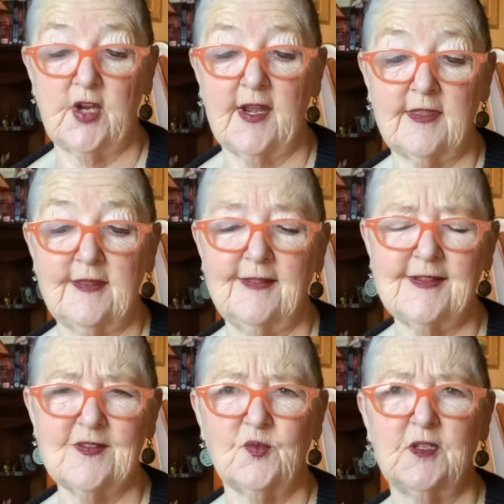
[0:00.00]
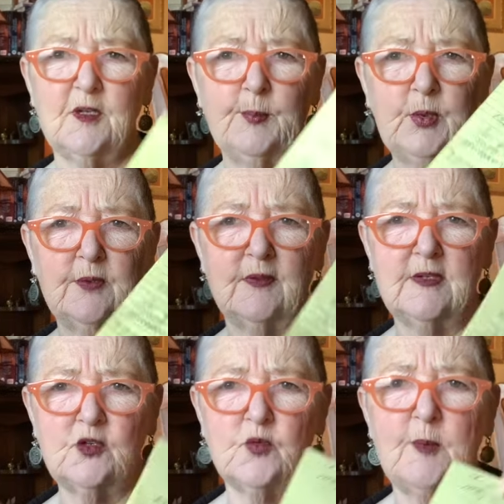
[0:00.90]
And I think that's a really important
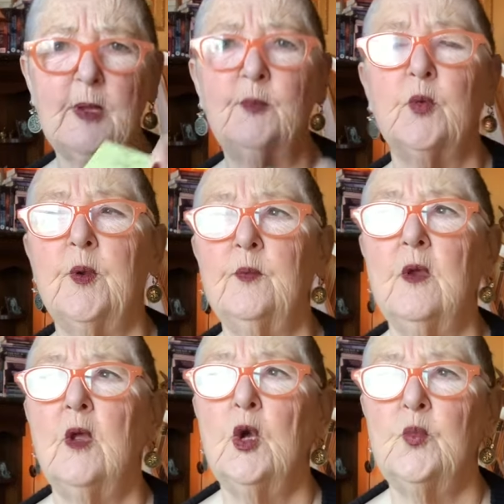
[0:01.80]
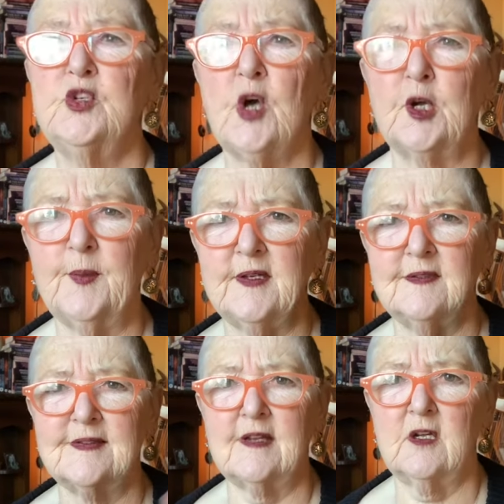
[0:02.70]
thing to remember when we talk about
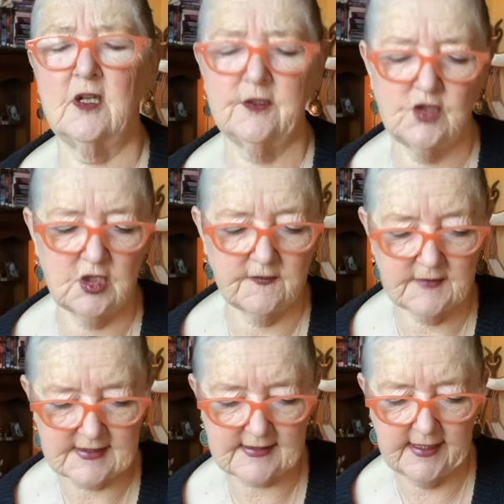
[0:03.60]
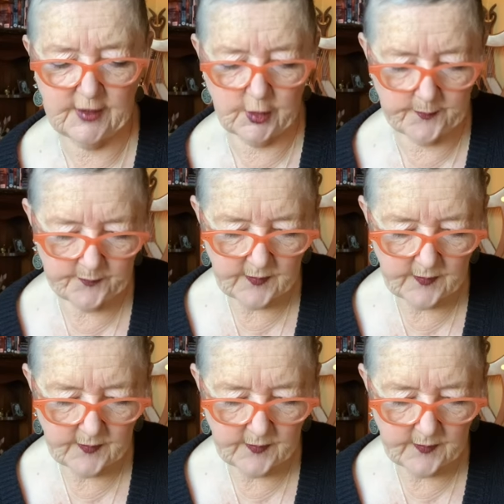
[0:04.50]
the psychology of this later.